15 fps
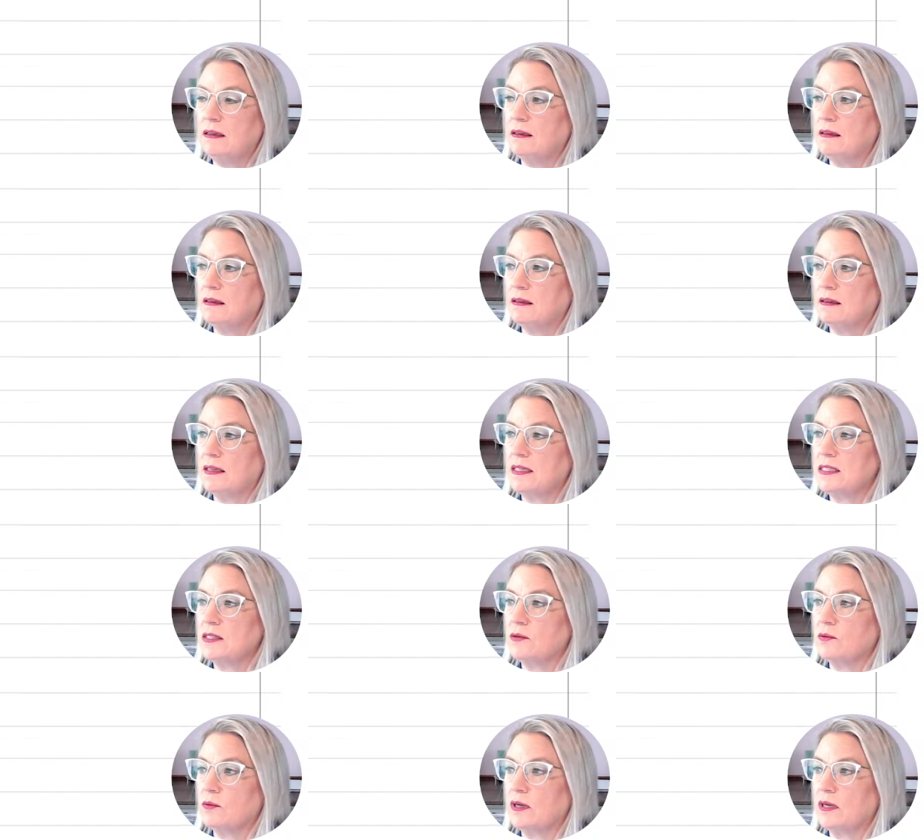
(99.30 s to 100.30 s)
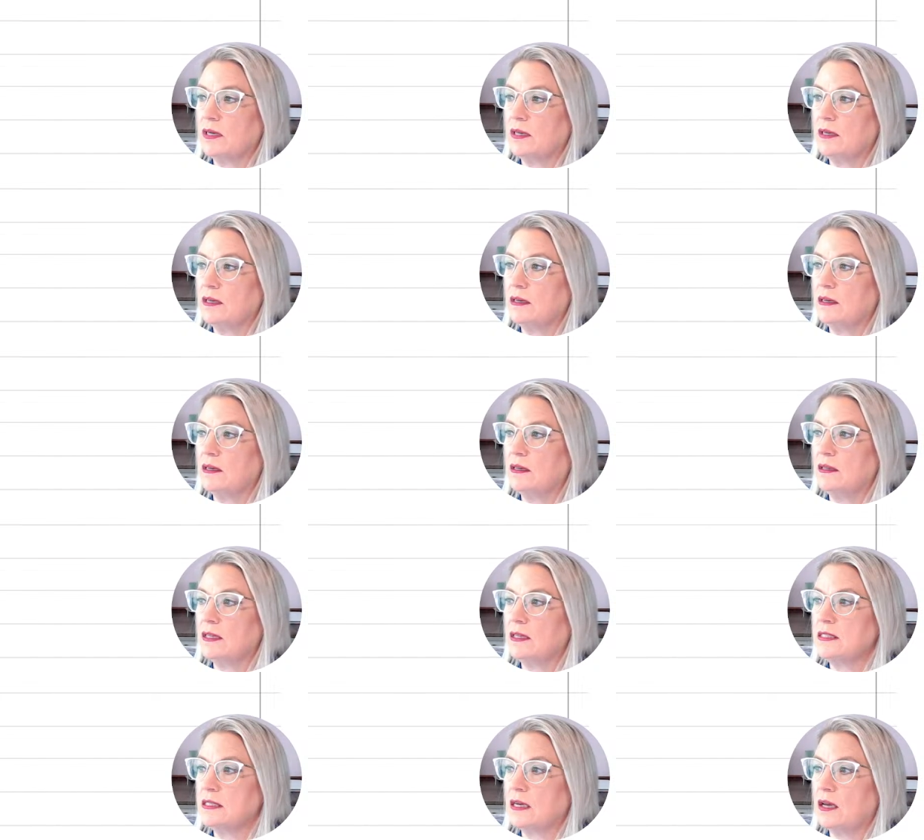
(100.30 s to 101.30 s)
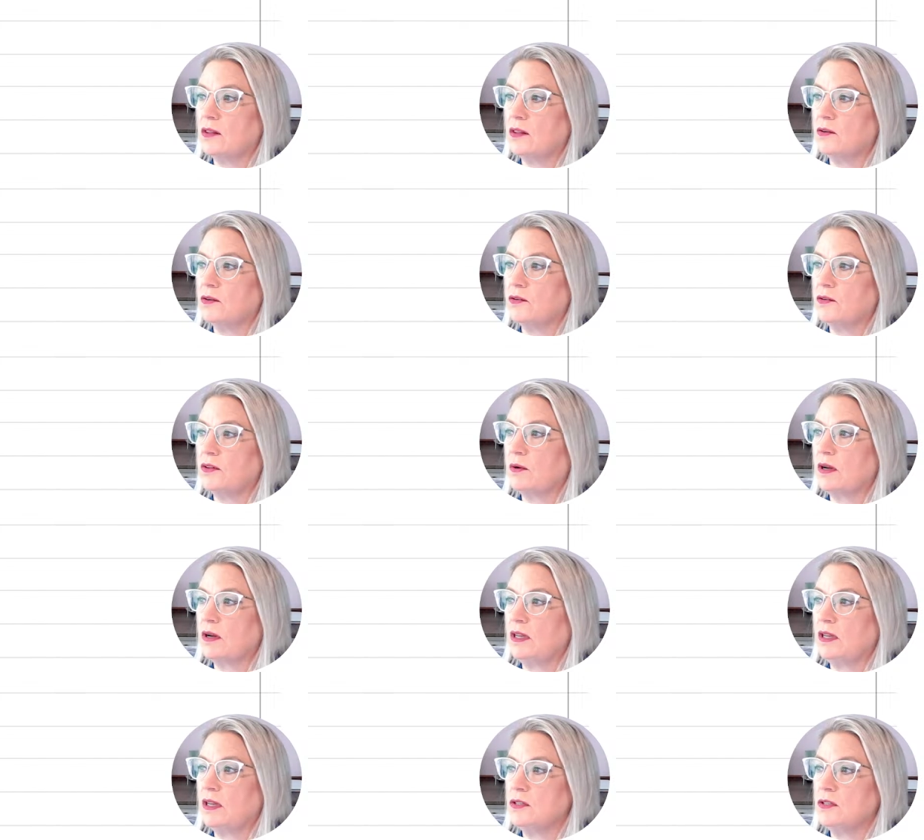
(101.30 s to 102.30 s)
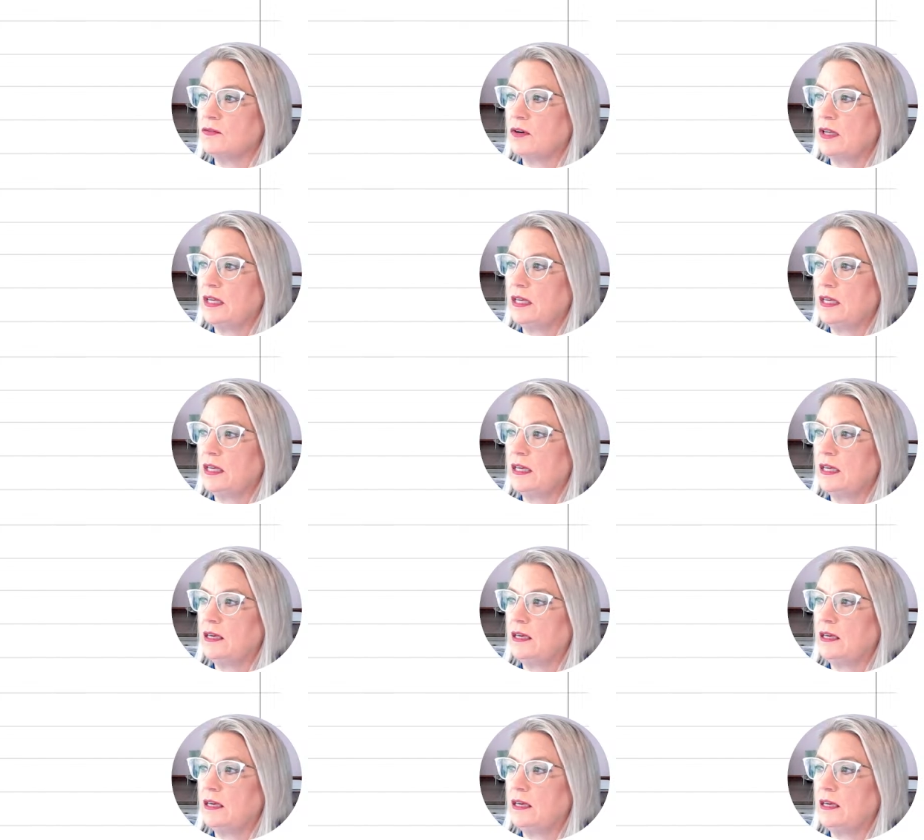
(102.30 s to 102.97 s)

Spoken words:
that's the color that we're gonna use for EE.